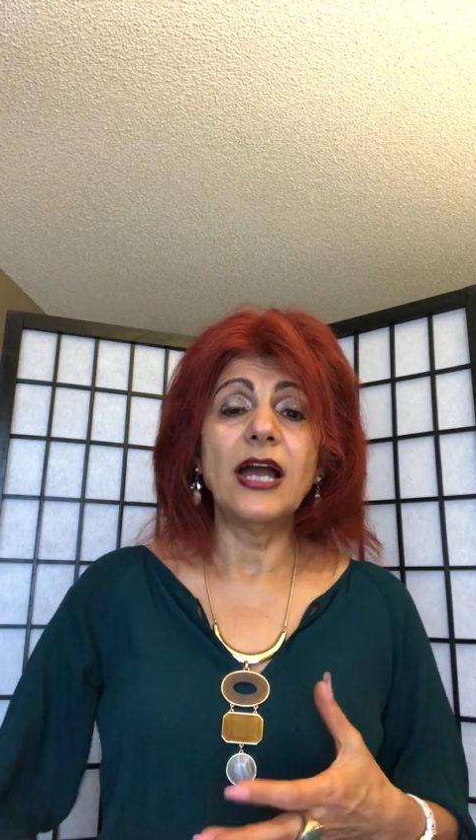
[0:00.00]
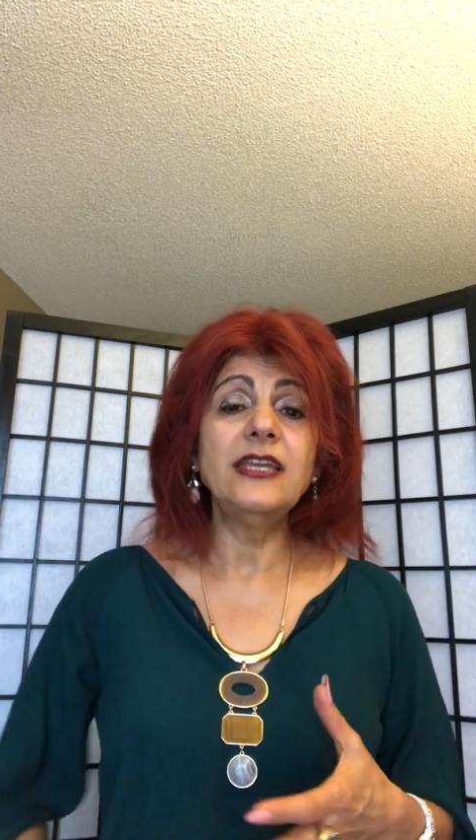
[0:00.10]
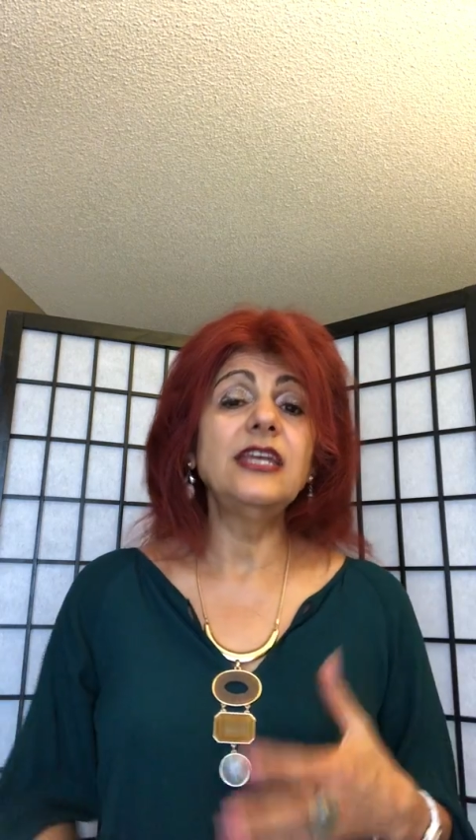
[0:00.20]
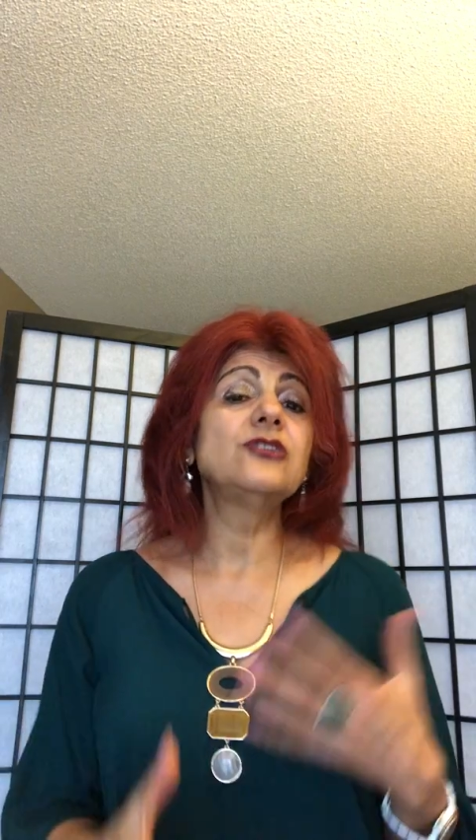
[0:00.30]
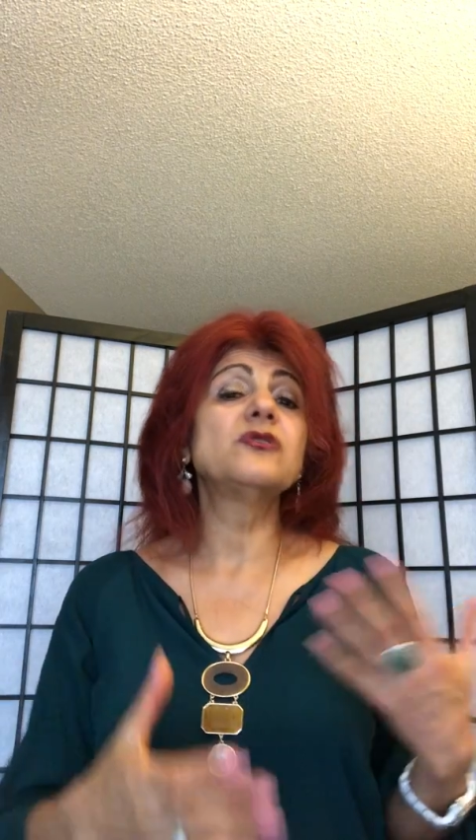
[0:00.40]

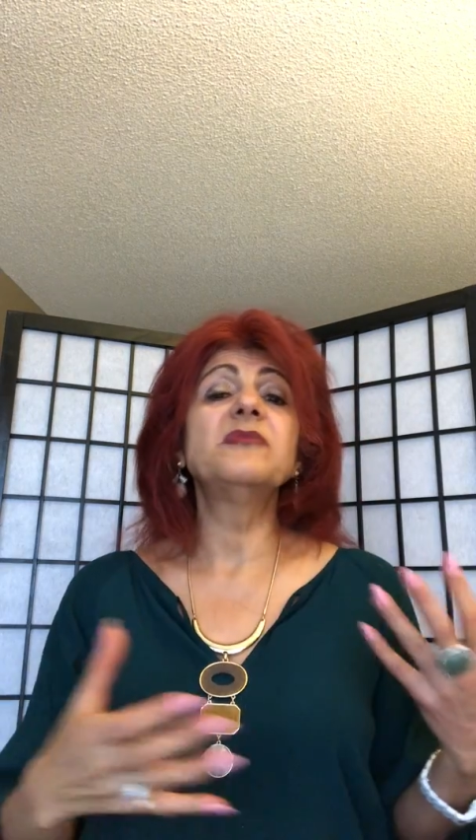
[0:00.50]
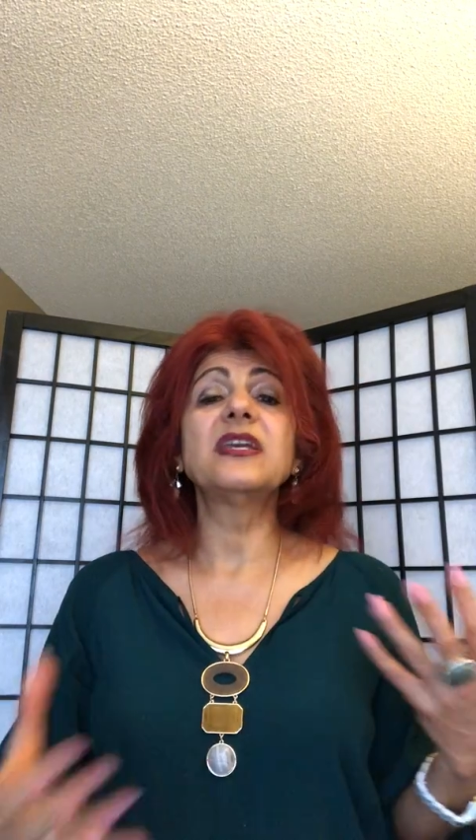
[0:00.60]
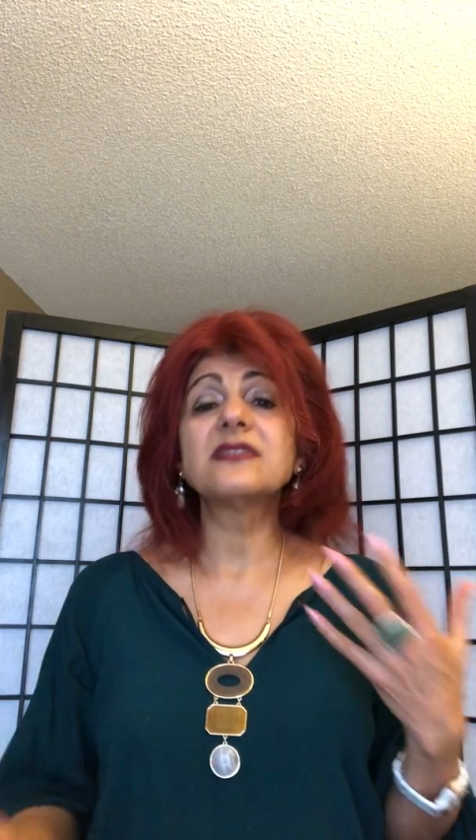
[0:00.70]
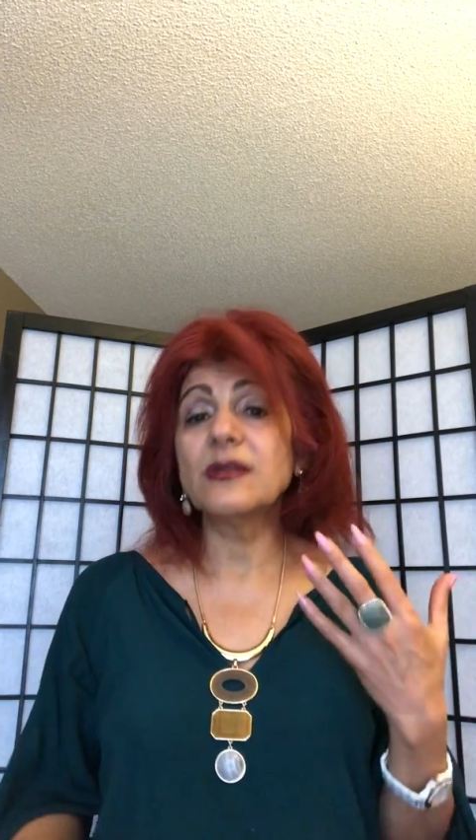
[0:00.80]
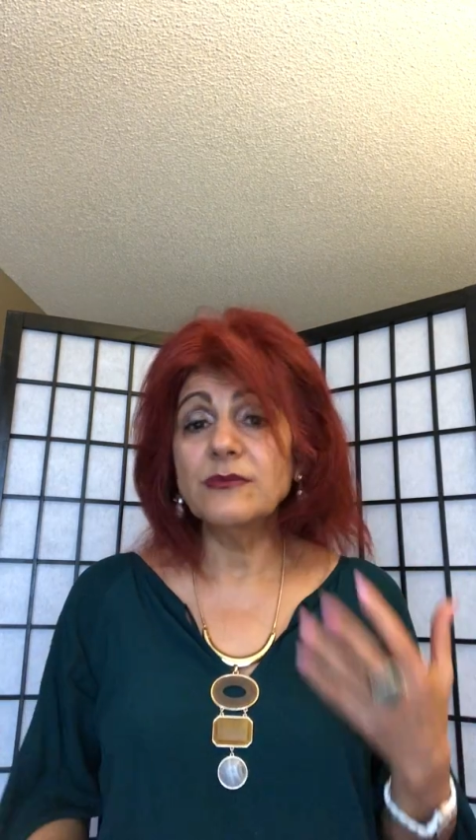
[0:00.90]
need to
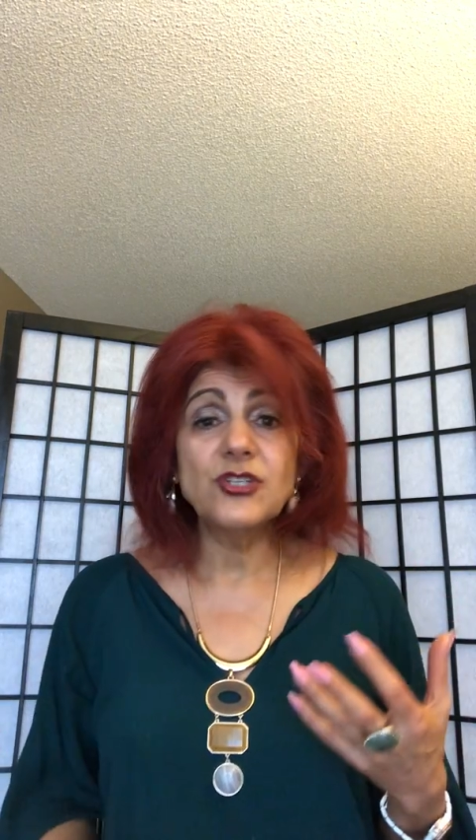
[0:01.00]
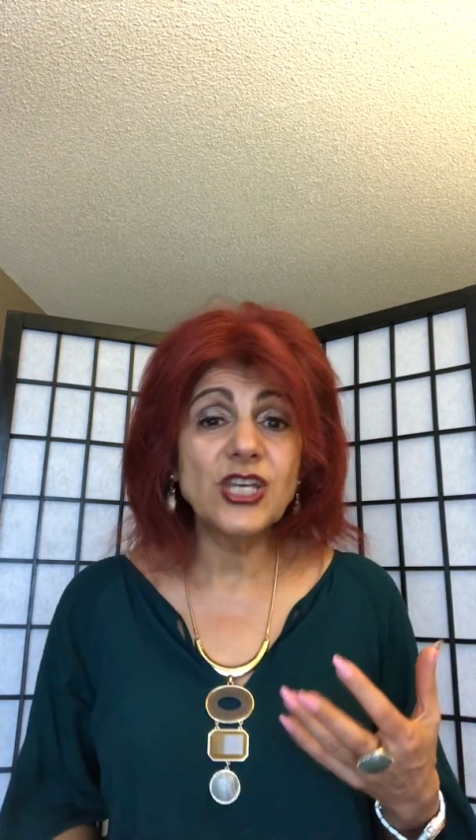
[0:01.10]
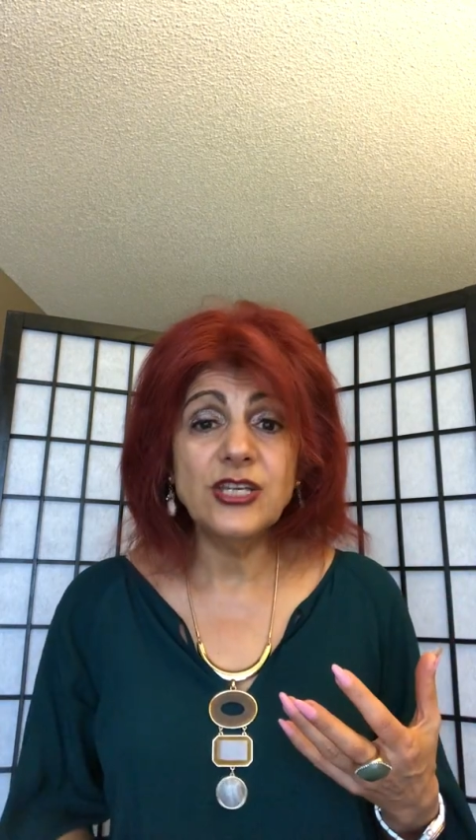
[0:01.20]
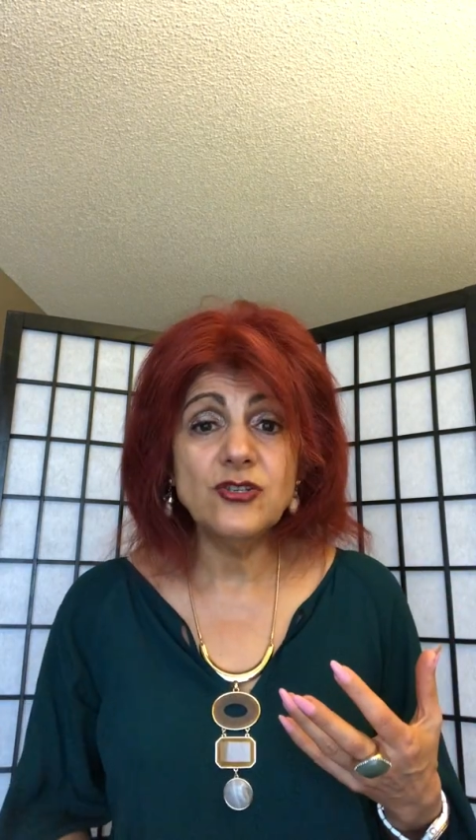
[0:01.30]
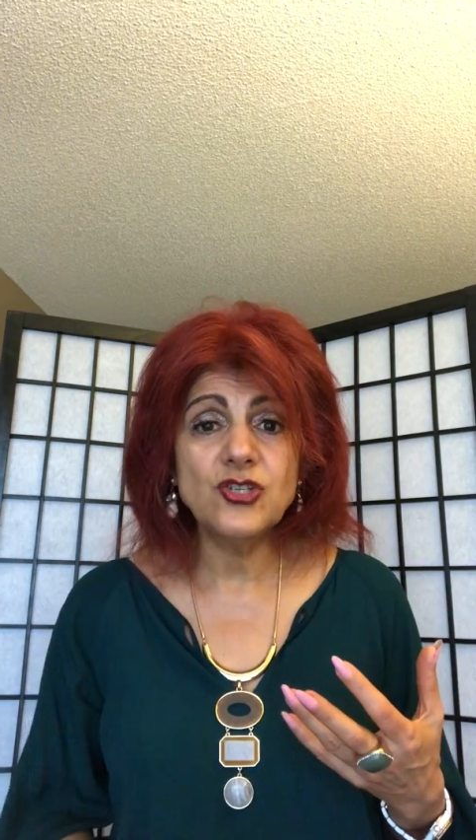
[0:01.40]
make some
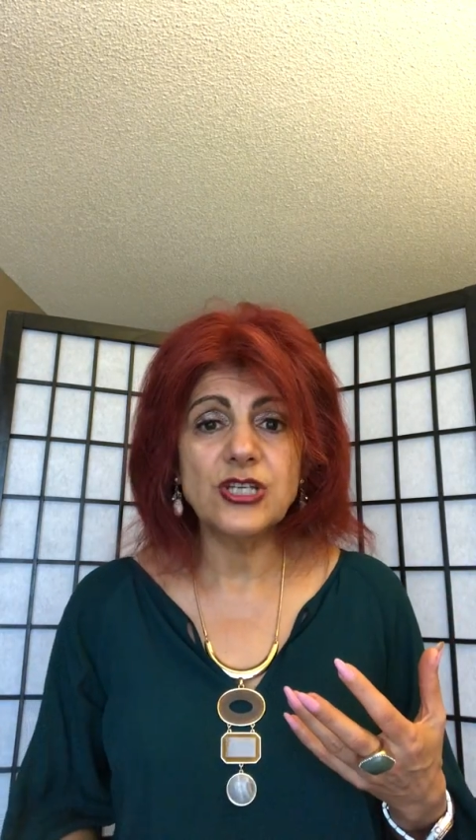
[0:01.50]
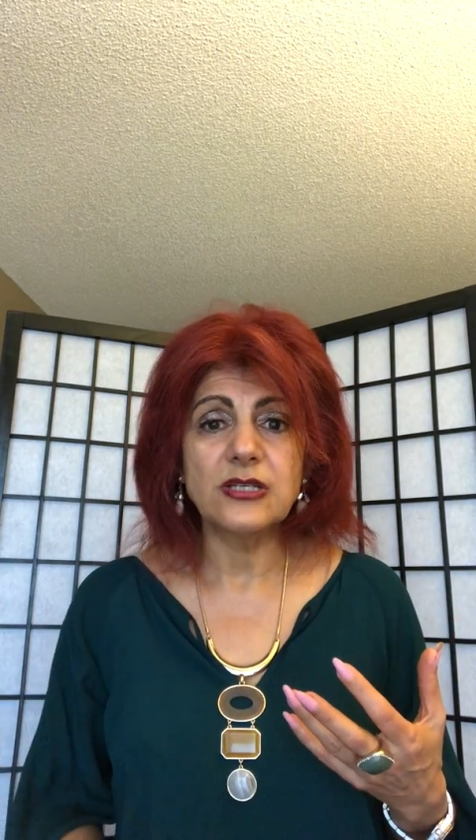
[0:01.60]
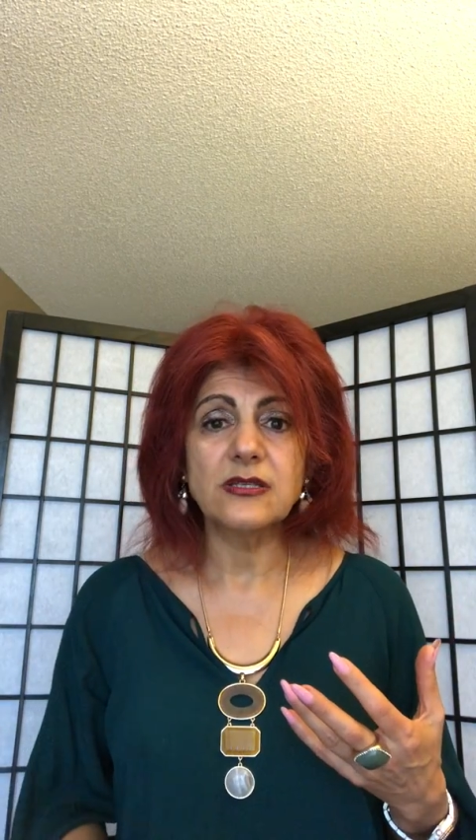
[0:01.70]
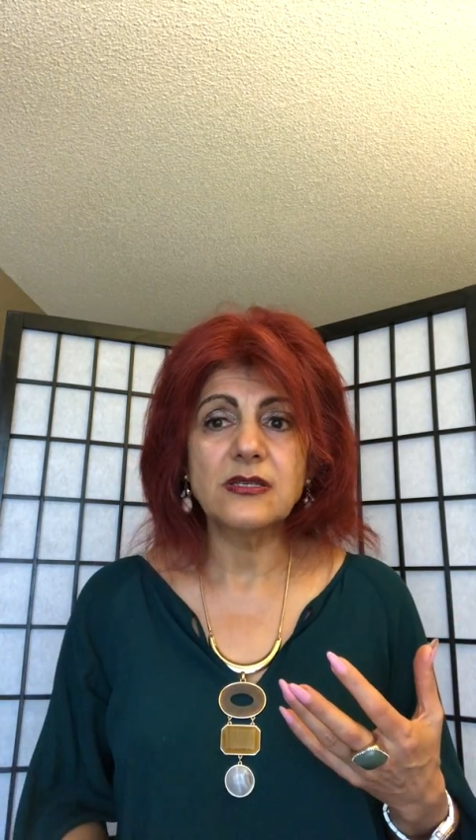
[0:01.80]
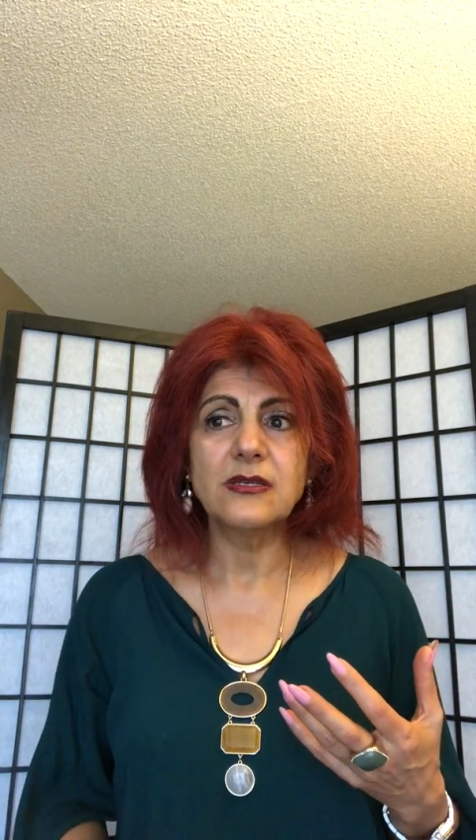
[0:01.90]

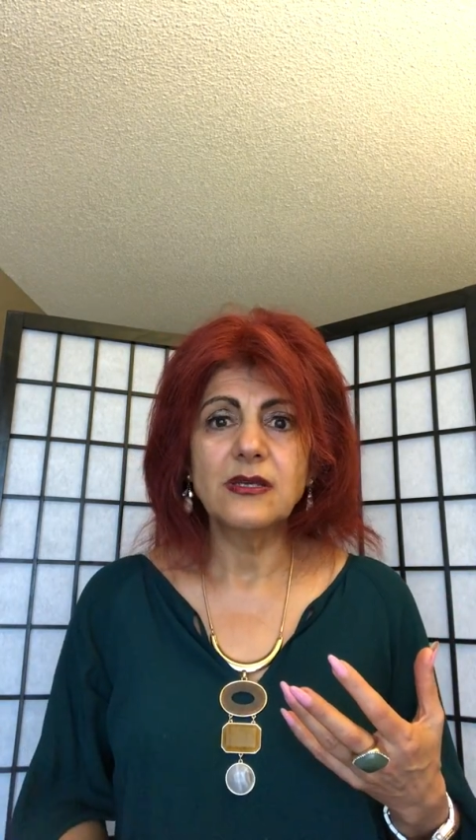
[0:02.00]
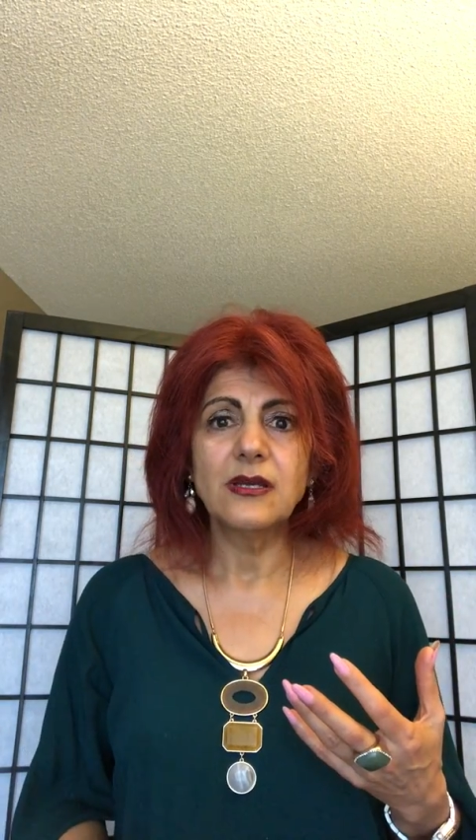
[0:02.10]
changes.